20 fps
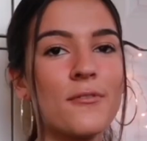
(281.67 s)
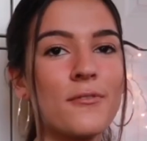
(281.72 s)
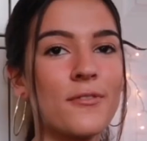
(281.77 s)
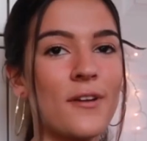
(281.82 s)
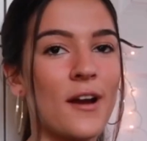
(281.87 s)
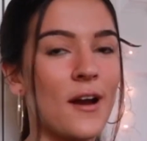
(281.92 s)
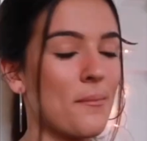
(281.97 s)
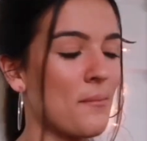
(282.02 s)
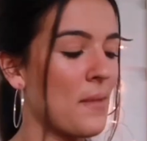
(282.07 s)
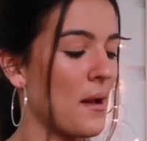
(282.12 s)

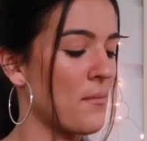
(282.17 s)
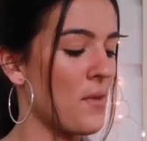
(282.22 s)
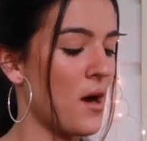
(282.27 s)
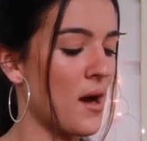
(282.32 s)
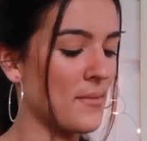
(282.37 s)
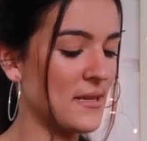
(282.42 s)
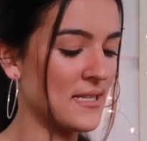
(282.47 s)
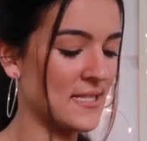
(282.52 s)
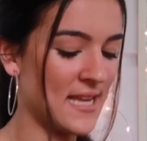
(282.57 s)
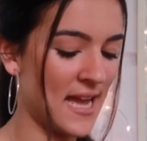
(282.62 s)
from my
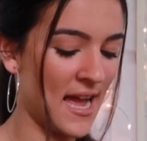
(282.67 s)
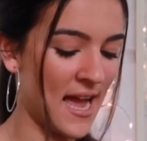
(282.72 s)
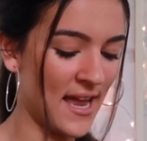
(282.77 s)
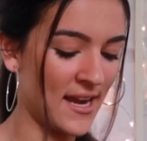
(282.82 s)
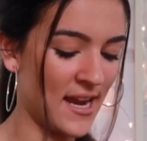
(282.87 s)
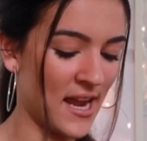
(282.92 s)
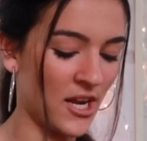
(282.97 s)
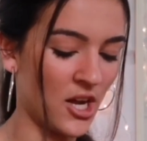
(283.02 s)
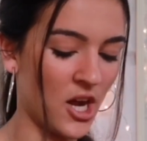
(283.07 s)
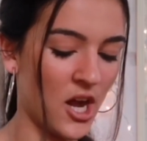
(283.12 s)
mom and dad.
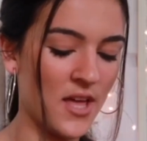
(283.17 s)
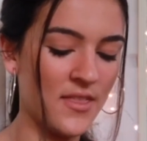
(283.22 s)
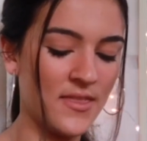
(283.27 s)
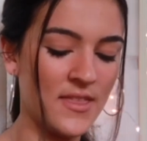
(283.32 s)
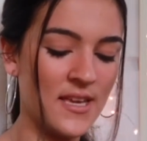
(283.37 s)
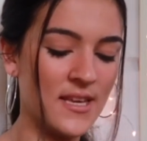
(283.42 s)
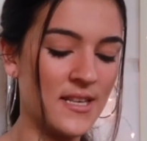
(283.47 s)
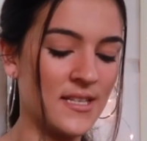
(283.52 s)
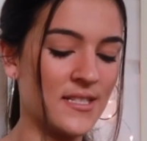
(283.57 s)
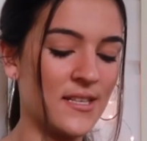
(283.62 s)
I got
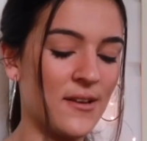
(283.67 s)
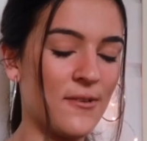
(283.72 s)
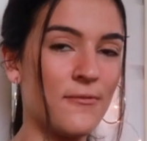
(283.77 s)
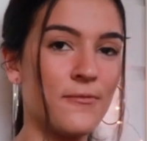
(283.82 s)
these